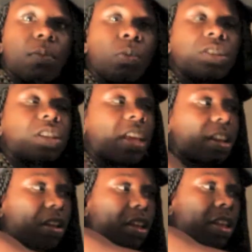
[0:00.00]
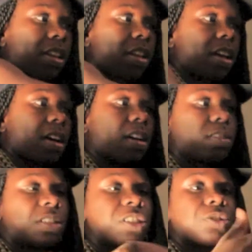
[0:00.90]
which in
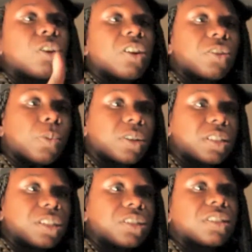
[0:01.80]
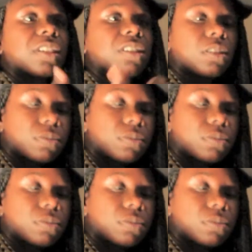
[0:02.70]
digital audio workstations like